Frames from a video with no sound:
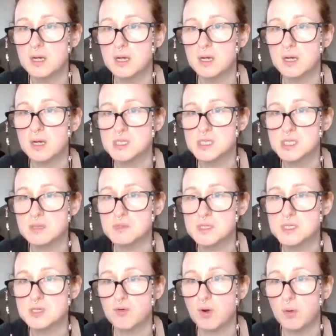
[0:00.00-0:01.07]
I'm just
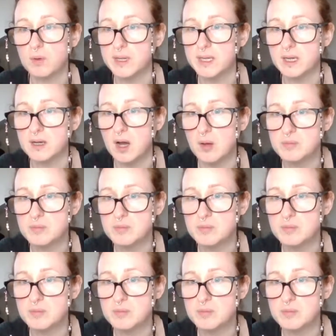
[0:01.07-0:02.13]
scrolling up
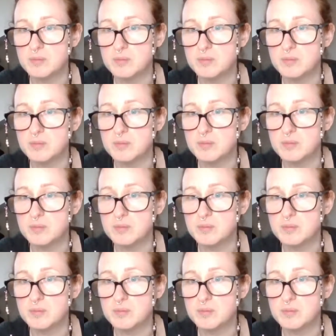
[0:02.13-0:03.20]
just to make sure I'm
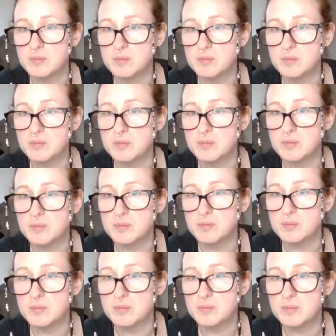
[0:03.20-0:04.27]
caught up with all the
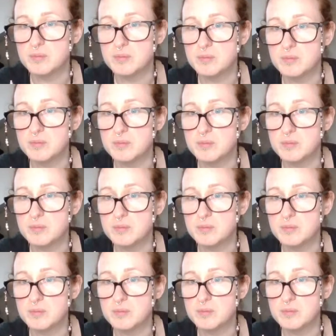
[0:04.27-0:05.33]
chat,
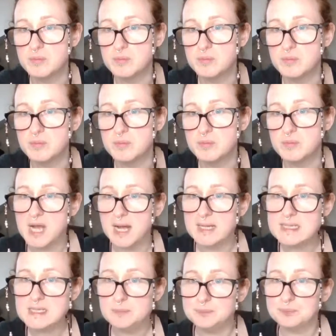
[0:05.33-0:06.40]
all the chit
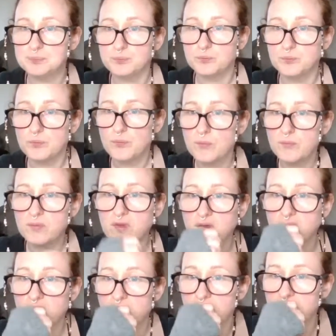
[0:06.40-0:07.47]
chat.
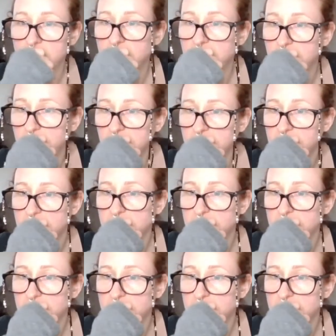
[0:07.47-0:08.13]
Cool.